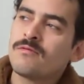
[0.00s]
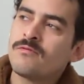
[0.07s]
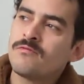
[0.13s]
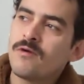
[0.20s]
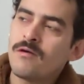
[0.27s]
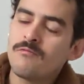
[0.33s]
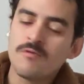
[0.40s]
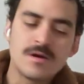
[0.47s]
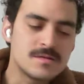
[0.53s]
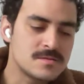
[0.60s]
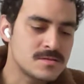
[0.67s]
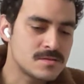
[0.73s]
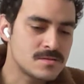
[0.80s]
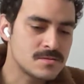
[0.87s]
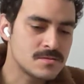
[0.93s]
do I
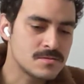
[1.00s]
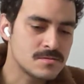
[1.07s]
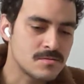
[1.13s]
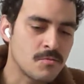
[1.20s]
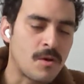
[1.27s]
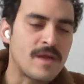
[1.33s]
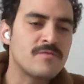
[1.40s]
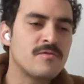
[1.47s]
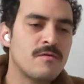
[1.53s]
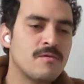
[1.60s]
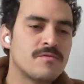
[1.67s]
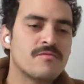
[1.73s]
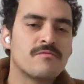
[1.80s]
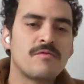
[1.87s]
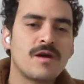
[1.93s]
want to
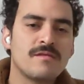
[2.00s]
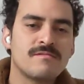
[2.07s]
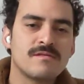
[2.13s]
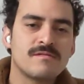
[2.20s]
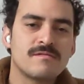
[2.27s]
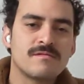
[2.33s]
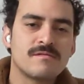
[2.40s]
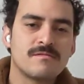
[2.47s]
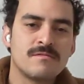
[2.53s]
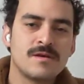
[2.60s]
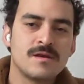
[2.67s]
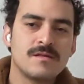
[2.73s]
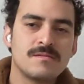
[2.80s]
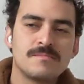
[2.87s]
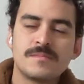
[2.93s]
write this,
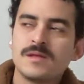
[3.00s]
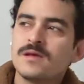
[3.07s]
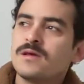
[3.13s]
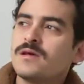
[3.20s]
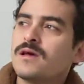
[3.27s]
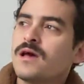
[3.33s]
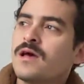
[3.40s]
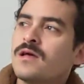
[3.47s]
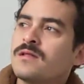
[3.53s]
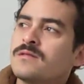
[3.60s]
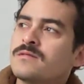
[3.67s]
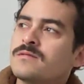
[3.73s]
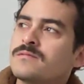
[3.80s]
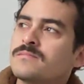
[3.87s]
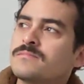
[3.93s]
right?
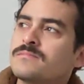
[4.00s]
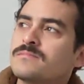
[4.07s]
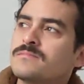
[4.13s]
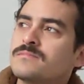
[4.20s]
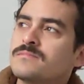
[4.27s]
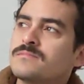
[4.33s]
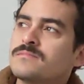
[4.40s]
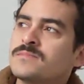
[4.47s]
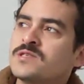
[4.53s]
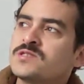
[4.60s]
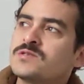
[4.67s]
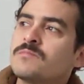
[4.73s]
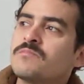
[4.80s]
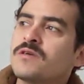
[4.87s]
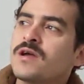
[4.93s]
And this
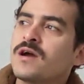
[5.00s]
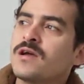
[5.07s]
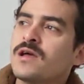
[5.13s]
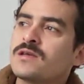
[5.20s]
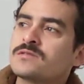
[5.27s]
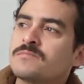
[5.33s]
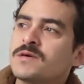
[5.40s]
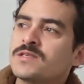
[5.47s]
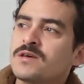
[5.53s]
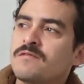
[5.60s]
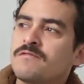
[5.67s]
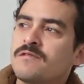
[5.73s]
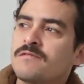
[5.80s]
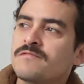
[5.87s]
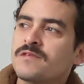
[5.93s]
is something I ask
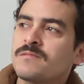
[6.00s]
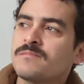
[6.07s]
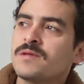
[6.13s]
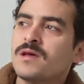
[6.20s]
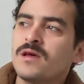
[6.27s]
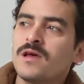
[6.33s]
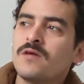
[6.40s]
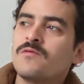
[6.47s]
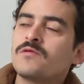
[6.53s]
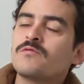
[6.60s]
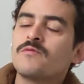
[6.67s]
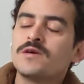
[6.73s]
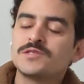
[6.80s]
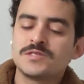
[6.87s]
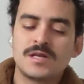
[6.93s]
myself often. And one
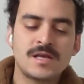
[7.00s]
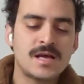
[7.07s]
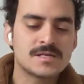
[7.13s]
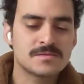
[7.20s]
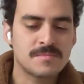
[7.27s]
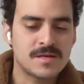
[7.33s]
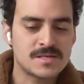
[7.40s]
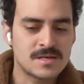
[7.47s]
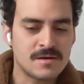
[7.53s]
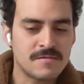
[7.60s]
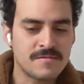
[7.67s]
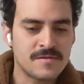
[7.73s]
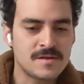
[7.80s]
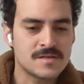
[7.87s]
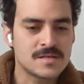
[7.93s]
question I ask
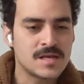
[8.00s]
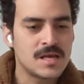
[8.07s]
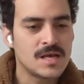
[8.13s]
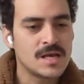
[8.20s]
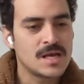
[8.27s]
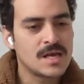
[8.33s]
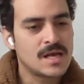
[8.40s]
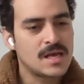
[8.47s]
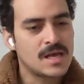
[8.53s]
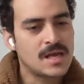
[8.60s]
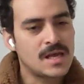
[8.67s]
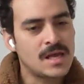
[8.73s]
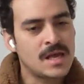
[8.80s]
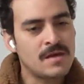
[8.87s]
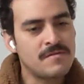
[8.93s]
myself is,
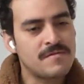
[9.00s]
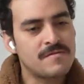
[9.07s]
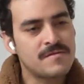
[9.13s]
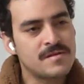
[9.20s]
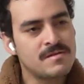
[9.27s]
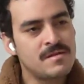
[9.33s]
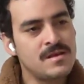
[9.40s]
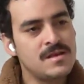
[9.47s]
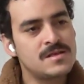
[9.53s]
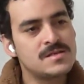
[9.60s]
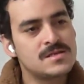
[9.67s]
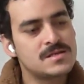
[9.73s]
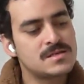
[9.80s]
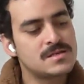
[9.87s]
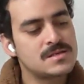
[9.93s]
if
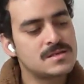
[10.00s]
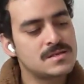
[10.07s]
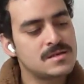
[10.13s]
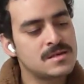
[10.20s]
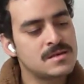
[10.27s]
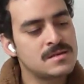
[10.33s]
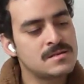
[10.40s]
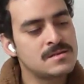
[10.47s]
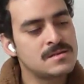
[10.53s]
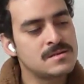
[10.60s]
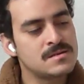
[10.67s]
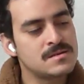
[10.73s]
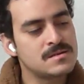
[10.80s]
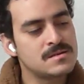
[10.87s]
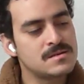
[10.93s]
this
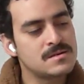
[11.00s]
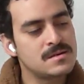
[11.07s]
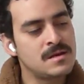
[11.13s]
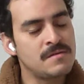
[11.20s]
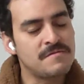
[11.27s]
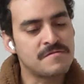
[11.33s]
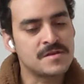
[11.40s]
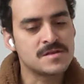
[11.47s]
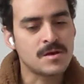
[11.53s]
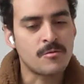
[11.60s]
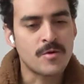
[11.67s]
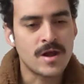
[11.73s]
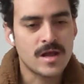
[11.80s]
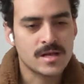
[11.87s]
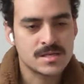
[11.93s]

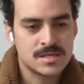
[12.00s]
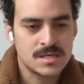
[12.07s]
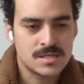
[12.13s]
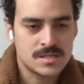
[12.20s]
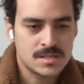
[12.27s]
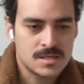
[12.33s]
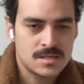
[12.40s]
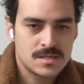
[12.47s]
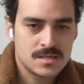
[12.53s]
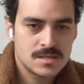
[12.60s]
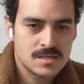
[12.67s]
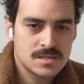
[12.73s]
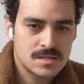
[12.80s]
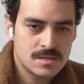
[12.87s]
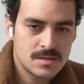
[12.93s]
already existed,
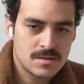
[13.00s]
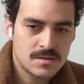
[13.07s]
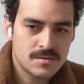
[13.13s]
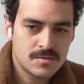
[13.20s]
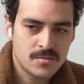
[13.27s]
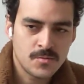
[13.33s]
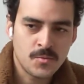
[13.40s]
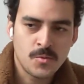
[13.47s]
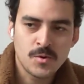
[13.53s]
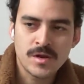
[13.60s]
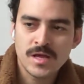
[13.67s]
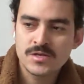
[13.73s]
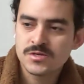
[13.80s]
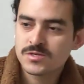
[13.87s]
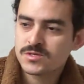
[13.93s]
would
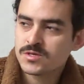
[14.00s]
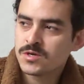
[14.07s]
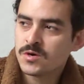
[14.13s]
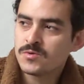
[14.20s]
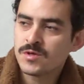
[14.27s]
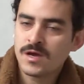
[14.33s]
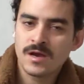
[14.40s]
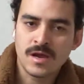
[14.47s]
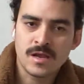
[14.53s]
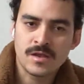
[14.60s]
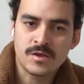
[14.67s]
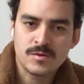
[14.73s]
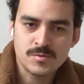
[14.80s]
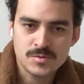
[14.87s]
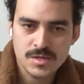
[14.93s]
I just go there
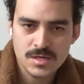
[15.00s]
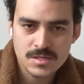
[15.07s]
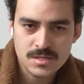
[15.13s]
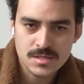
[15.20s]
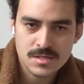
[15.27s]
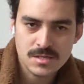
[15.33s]
and use it